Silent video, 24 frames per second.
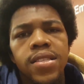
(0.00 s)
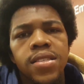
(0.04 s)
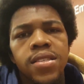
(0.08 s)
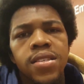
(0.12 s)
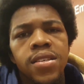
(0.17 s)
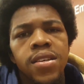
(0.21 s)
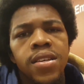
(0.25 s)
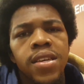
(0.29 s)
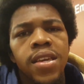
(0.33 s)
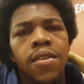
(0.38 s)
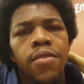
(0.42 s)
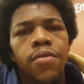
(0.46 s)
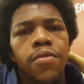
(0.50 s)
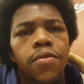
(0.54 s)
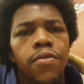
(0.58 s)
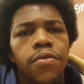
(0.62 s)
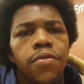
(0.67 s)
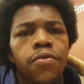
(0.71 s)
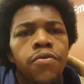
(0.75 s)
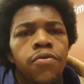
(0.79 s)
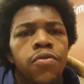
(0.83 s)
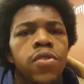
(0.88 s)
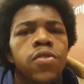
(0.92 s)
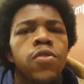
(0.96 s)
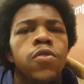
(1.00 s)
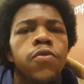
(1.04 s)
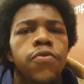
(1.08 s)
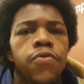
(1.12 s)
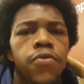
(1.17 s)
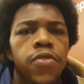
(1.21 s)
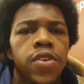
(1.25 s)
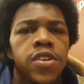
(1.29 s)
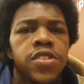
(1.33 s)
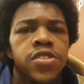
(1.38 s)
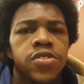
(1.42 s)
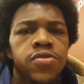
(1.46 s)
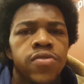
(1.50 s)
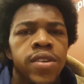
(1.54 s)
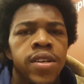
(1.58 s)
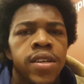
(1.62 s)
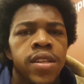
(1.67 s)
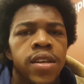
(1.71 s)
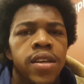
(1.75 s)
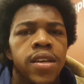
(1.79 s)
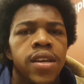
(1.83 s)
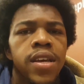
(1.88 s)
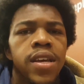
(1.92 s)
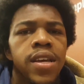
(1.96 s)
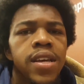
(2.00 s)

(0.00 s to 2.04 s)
to get real frustrated?